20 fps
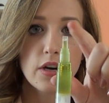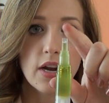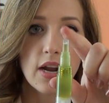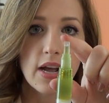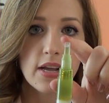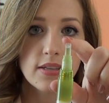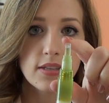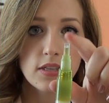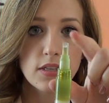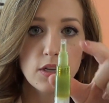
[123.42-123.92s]
It
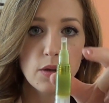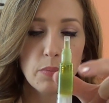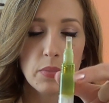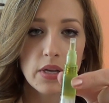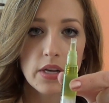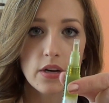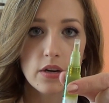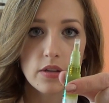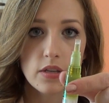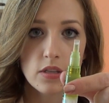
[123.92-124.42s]
has a tip
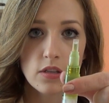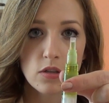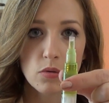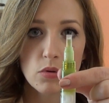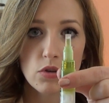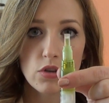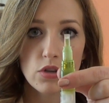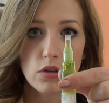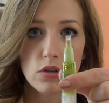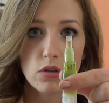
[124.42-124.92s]
here. This is
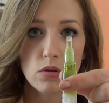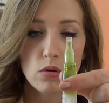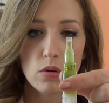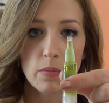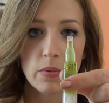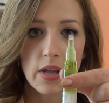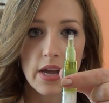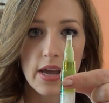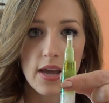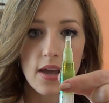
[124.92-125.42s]
what you use to
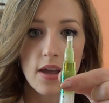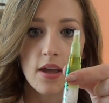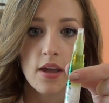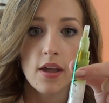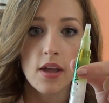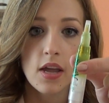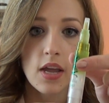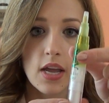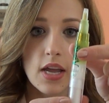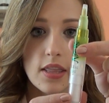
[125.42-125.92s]
apply it,
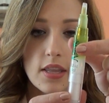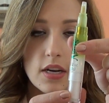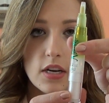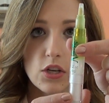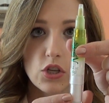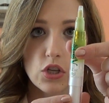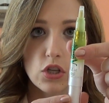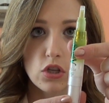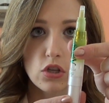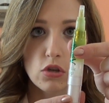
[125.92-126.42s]
and then
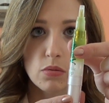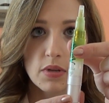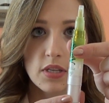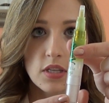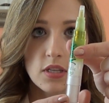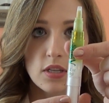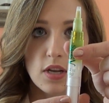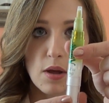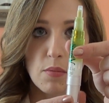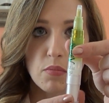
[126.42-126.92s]
it just
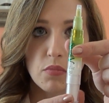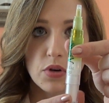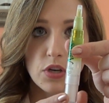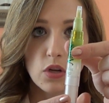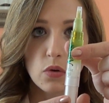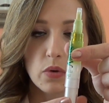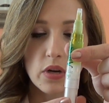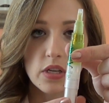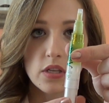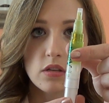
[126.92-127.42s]
twists up. When
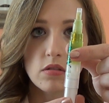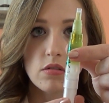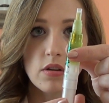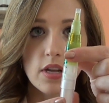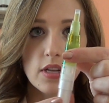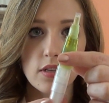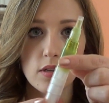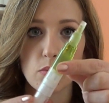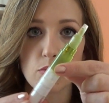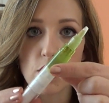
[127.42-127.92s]
you want to
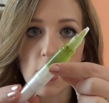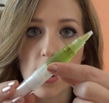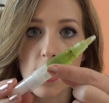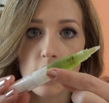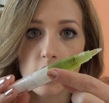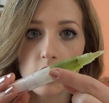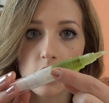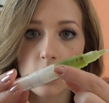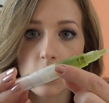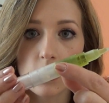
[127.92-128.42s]
get some
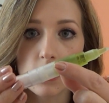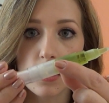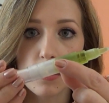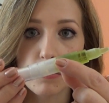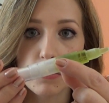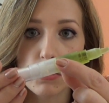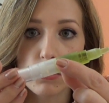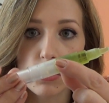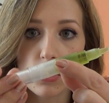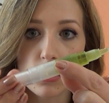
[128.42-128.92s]
product on the
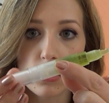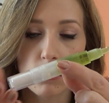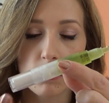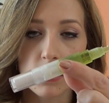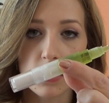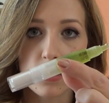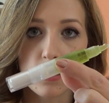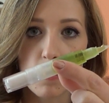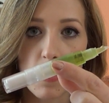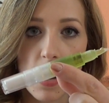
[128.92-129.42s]
tip, you just
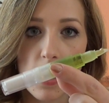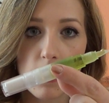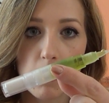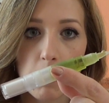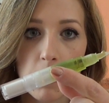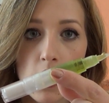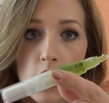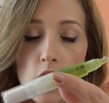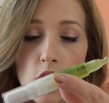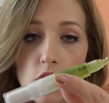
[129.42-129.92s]
twist the
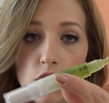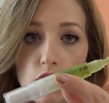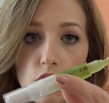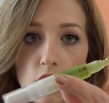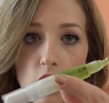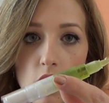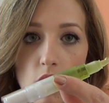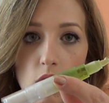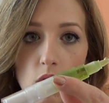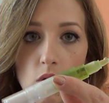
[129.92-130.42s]
bottom.
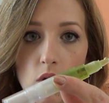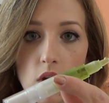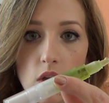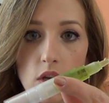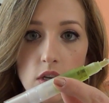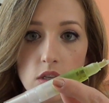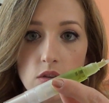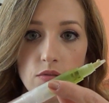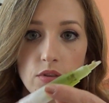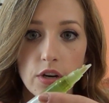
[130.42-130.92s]
So
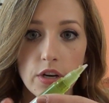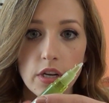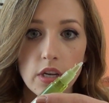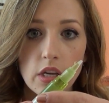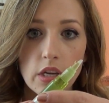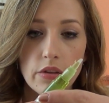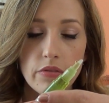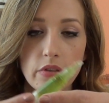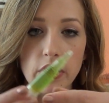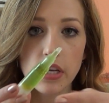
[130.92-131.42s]
it's very
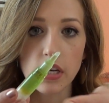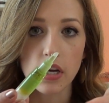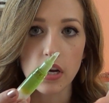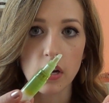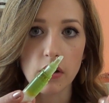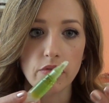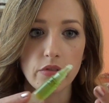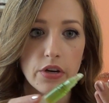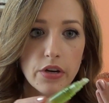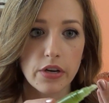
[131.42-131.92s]
convenient
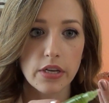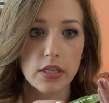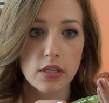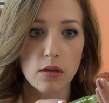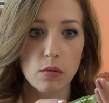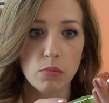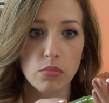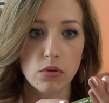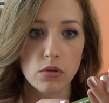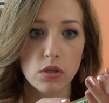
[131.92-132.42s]
and very
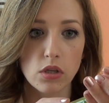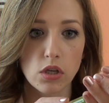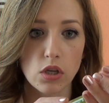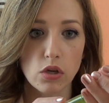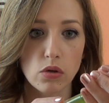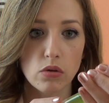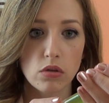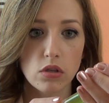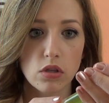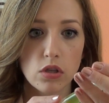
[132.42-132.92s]
simple to
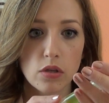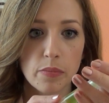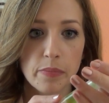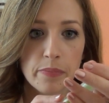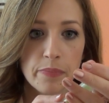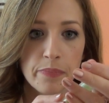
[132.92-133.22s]
use.